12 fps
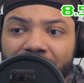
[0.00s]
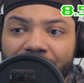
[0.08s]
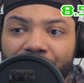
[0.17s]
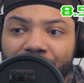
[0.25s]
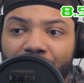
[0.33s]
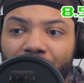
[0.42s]

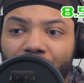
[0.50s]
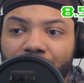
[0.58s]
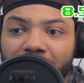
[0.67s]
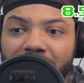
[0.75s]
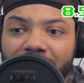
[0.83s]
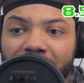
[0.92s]

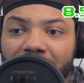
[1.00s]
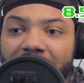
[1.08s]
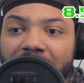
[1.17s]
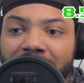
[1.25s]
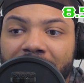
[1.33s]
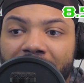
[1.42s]
just
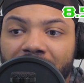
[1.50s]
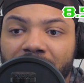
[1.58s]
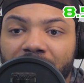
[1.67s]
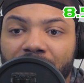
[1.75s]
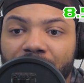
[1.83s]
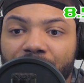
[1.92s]
glad to
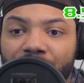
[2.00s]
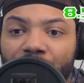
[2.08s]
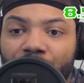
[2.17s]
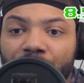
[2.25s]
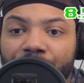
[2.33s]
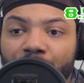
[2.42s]
actually,
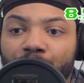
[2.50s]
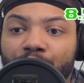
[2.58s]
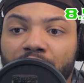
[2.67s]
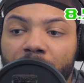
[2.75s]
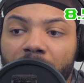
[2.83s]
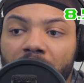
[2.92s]
review
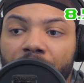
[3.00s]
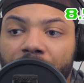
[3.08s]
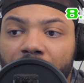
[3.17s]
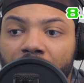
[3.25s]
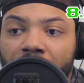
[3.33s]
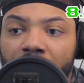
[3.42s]
something of
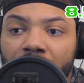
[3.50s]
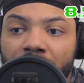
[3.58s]
his,